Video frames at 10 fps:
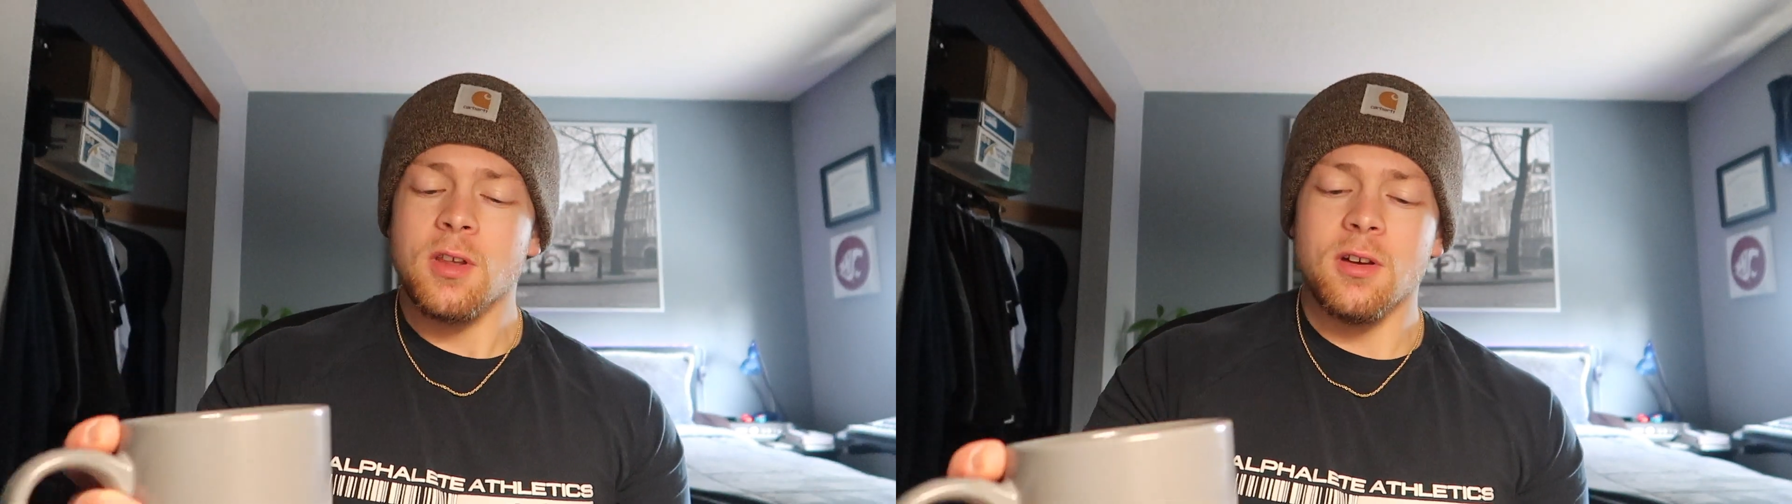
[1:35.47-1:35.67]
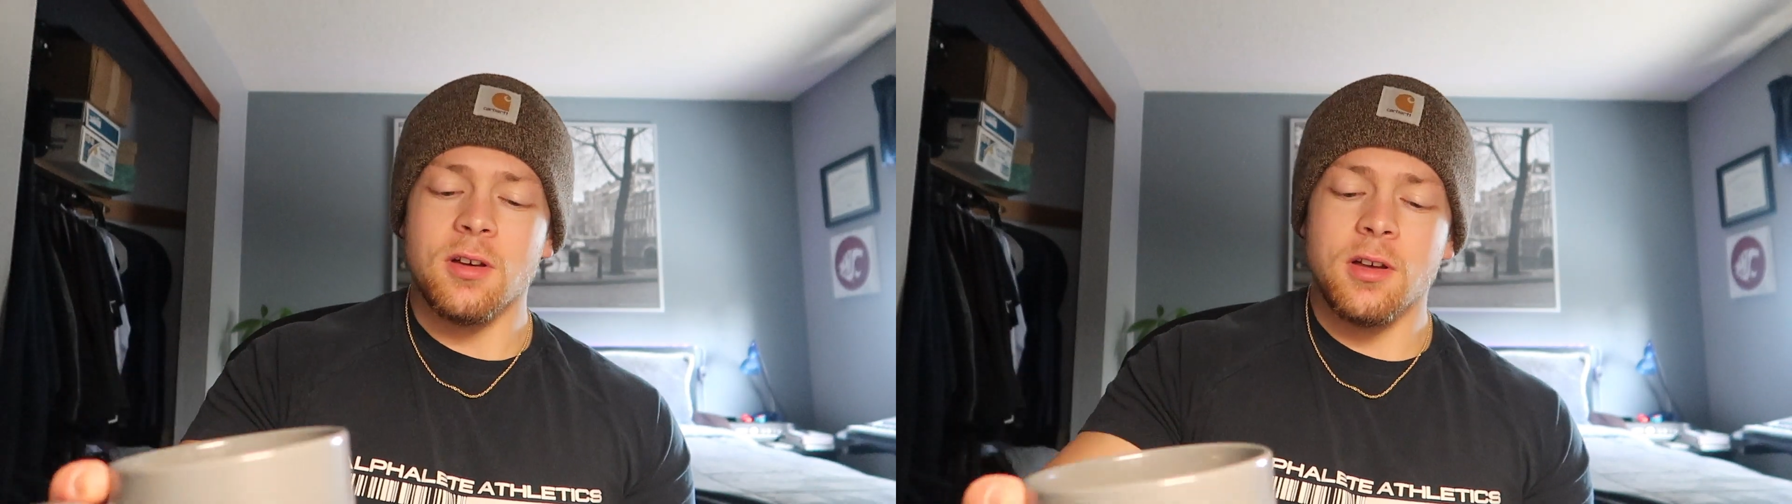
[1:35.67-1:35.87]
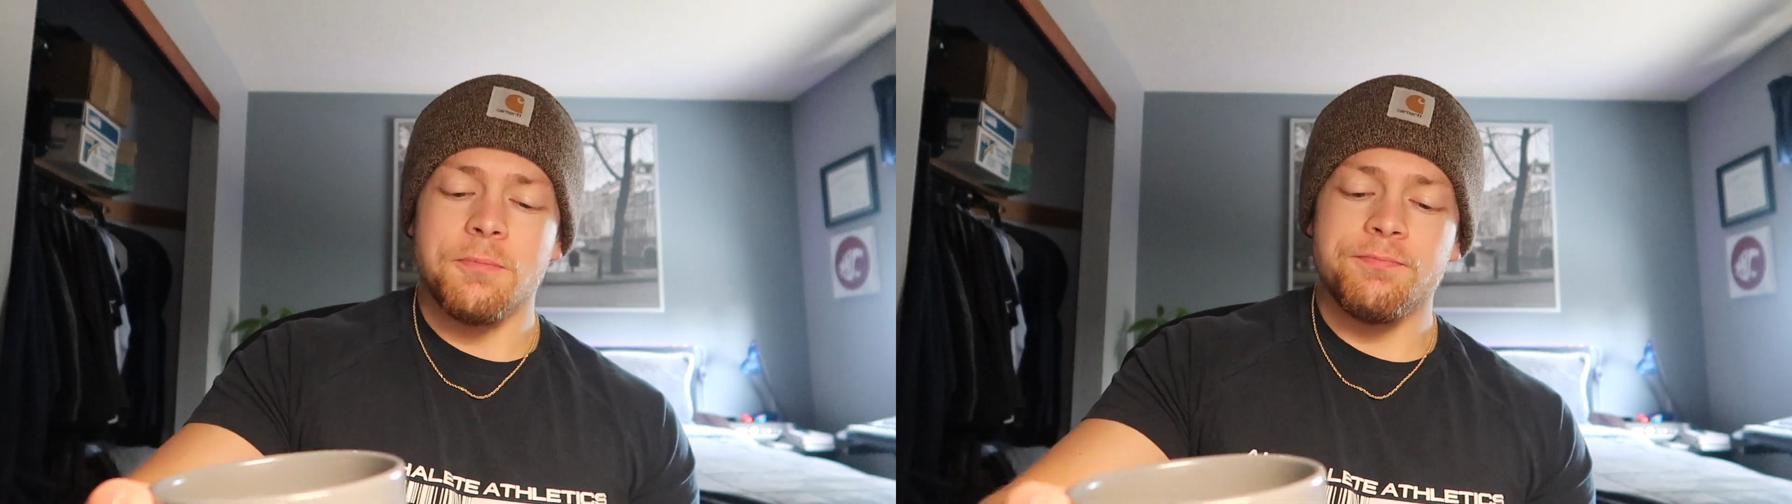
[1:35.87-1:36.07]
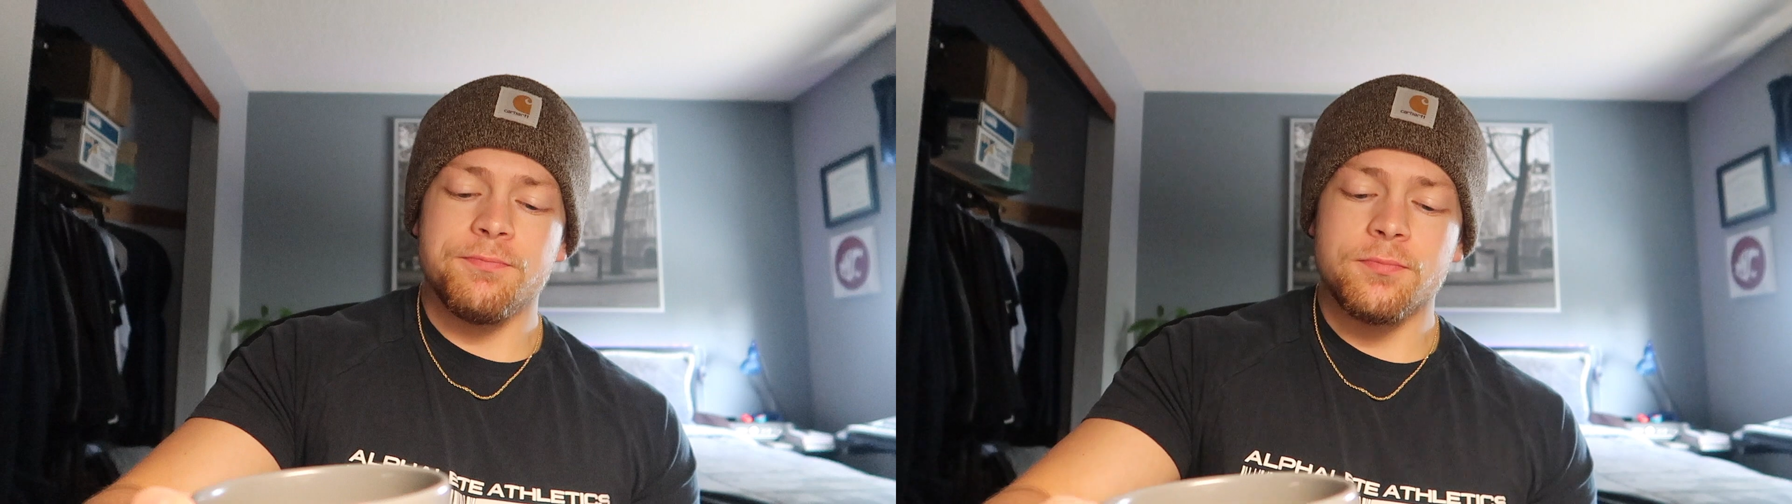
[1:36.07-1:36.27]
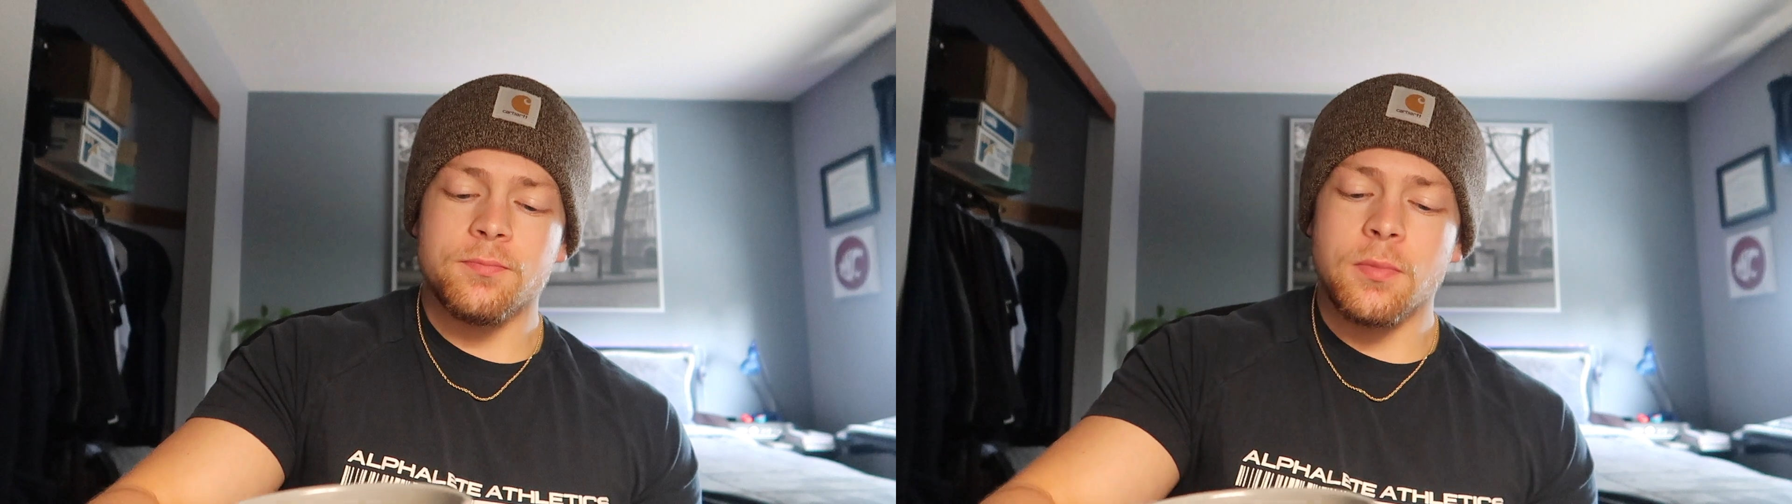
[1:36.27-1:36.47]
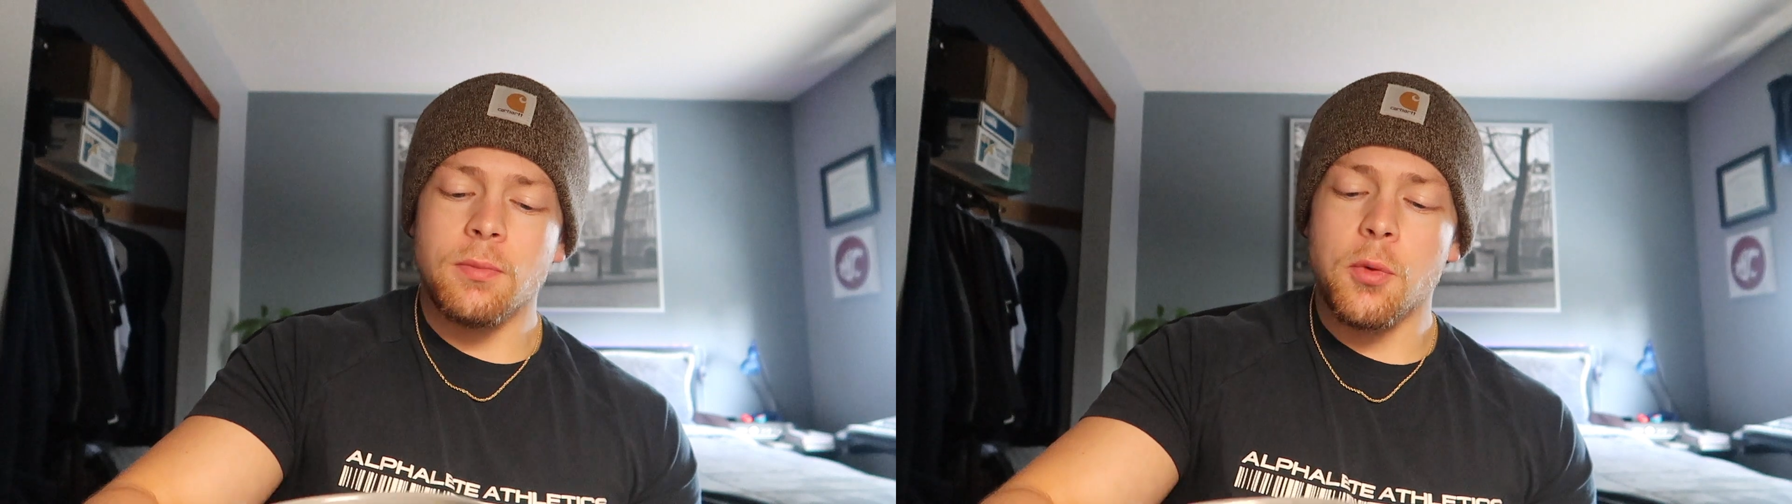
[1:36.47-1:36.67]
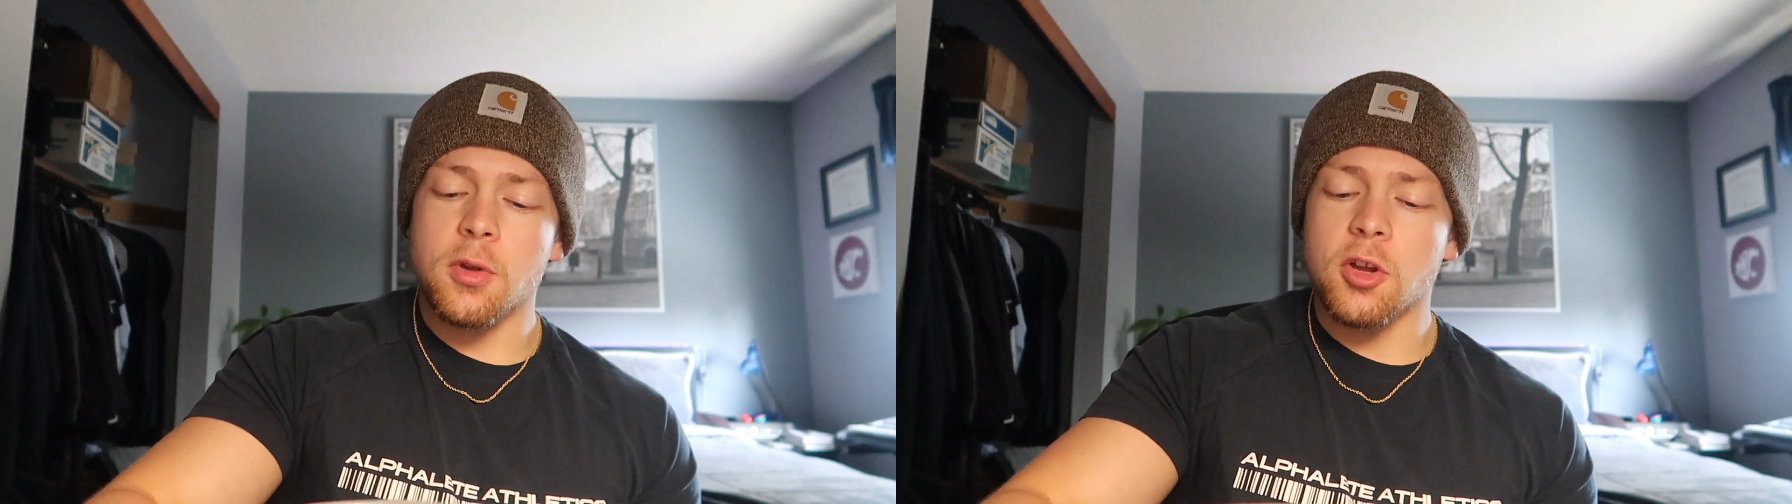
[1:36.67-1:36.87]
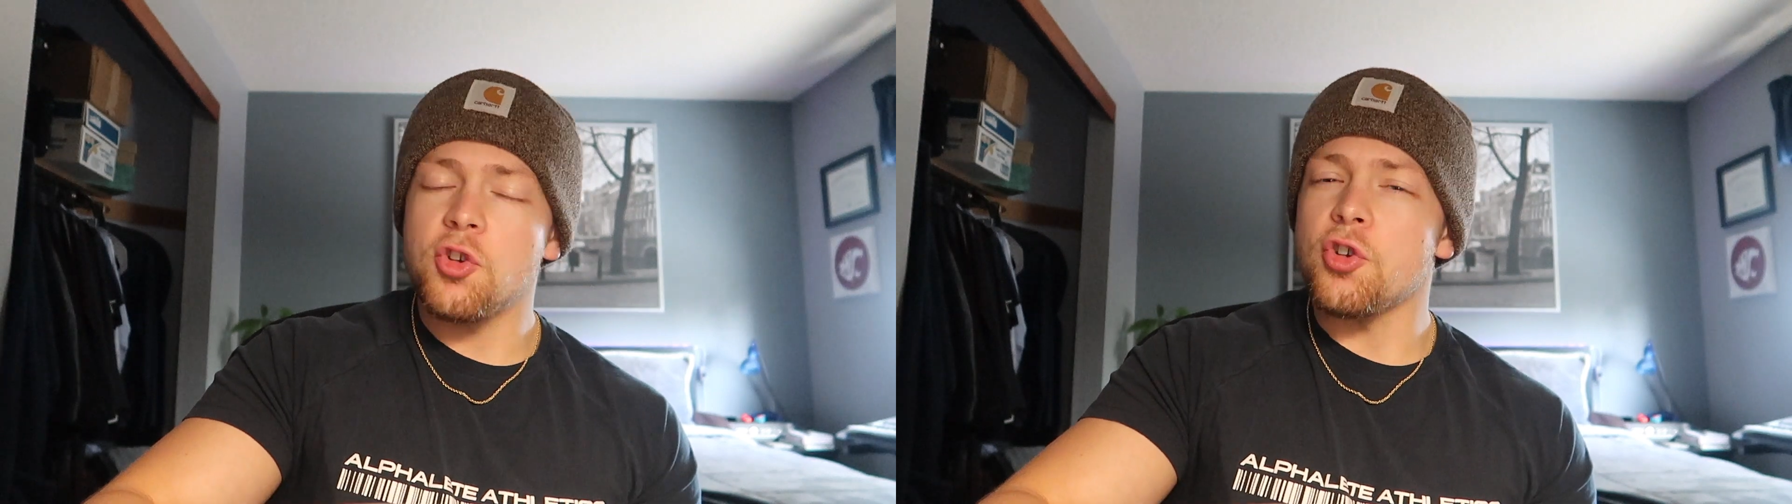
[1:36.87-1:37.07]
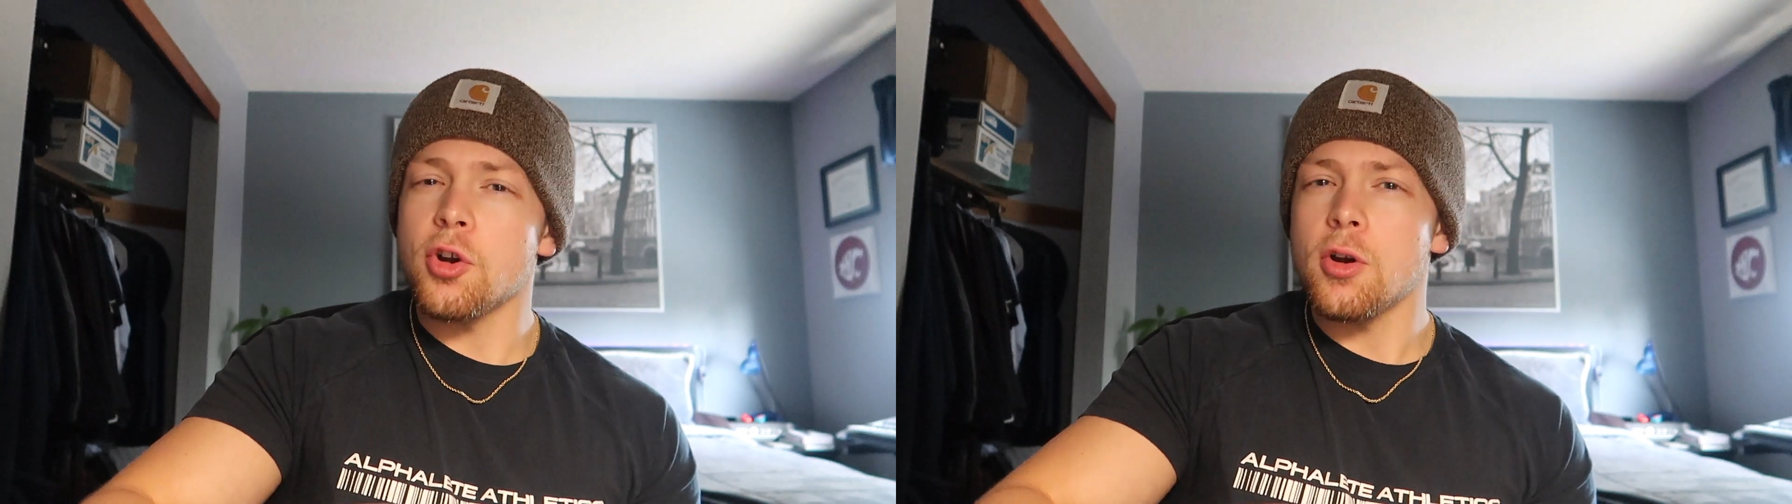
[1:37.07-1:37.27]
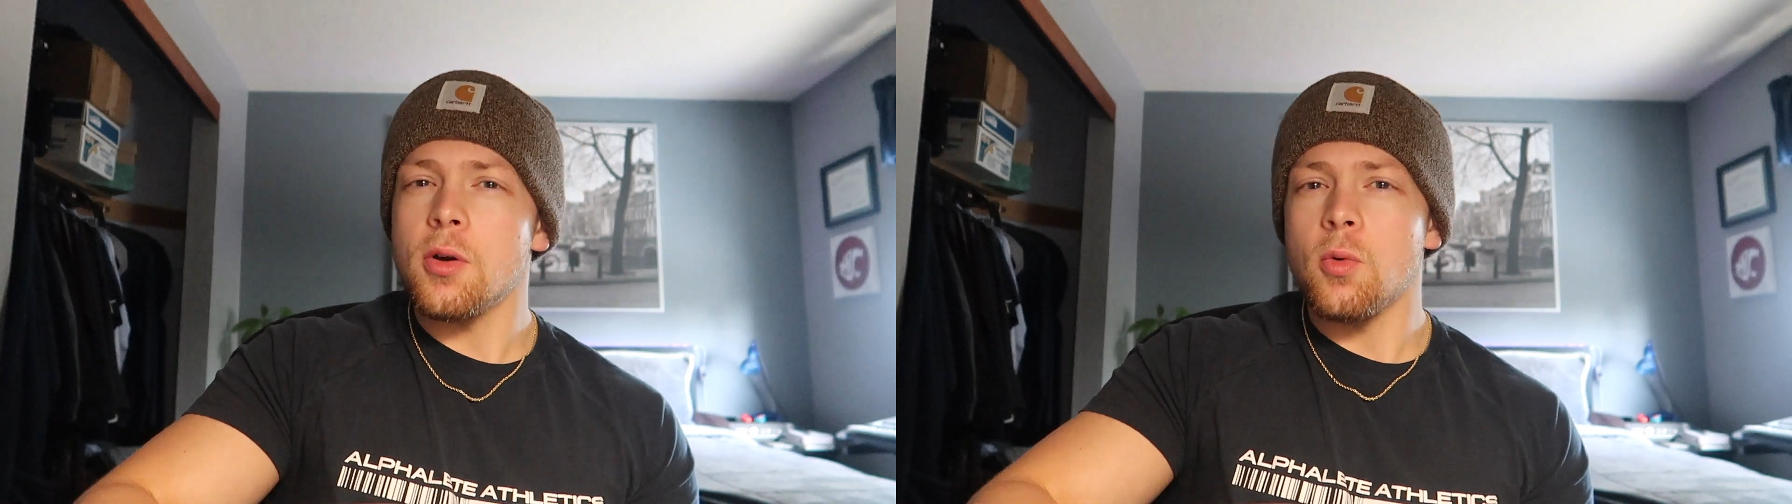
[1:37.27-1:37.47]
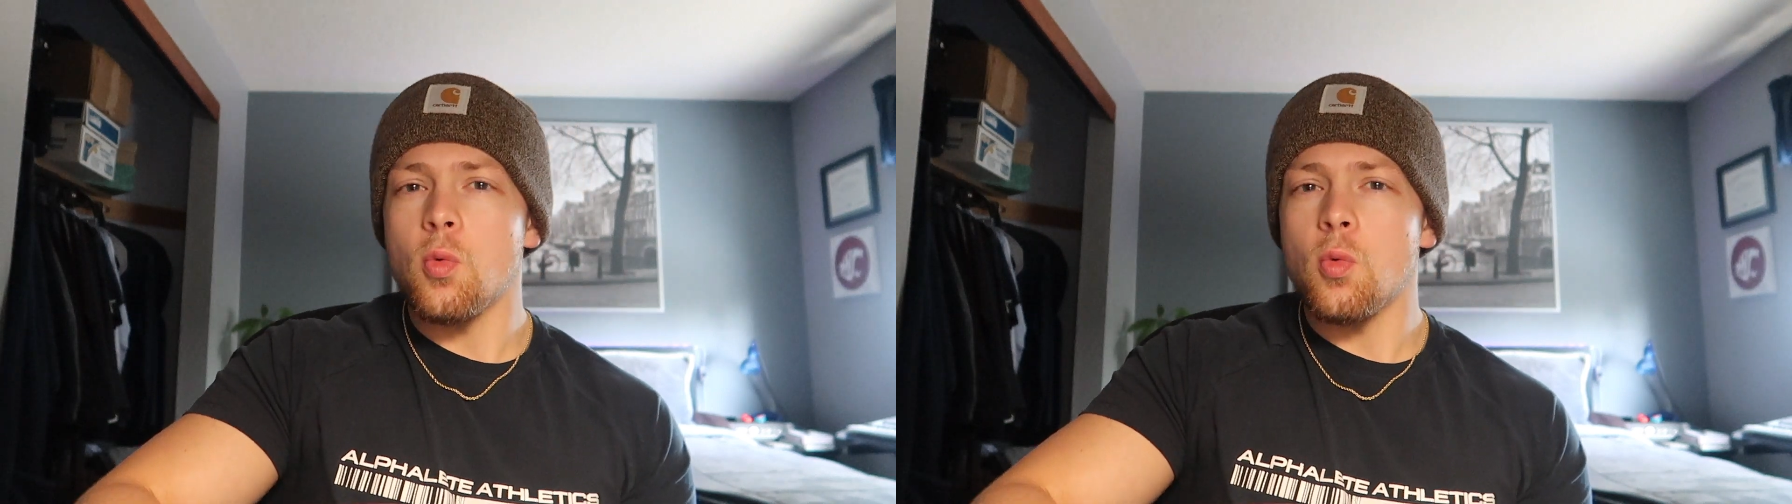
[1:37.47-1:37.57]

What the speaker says: and not really sure